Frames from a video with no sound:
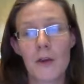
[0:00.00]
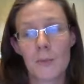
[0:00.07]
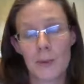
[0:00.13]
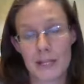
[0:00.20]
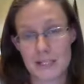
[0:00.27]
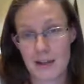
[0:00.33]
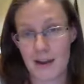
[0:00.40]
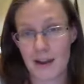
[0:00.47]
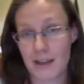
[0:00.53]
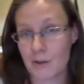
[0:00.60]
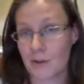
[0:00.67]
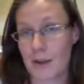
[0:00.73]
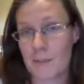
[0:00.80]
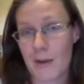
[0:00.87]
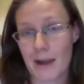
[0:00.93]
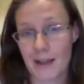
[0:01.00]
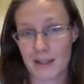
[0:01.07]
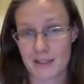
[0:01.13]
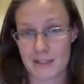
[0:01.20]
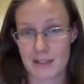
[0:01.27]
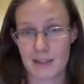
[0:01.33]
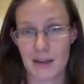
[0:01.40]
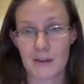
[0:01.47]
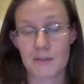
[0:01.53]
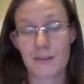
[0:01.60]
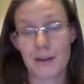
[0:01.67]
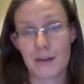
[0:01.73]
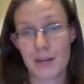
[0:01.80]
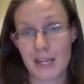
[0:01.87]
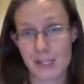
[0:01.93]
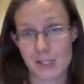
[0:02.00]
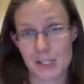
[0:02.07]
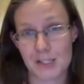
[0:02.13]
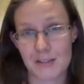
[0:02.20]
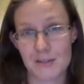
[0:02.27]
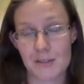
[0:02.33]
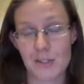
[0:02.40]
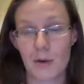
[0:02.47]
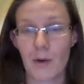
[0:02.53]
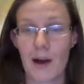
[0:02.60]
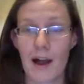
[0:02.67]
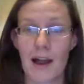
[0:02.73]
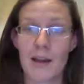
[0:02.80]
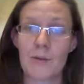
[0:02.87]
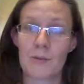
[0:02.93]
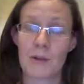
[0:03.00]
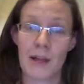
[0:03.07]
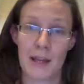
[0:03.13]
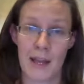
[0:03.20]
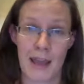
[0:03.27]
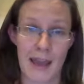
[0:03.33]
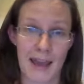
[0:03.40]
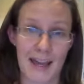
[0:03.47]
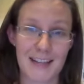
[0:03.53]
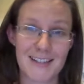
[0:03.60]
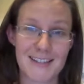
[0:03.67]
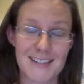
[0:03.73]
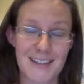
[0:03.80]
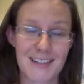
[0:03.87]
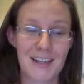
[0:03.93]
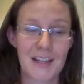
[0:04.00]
by tying right back into that foundation. So I run ads,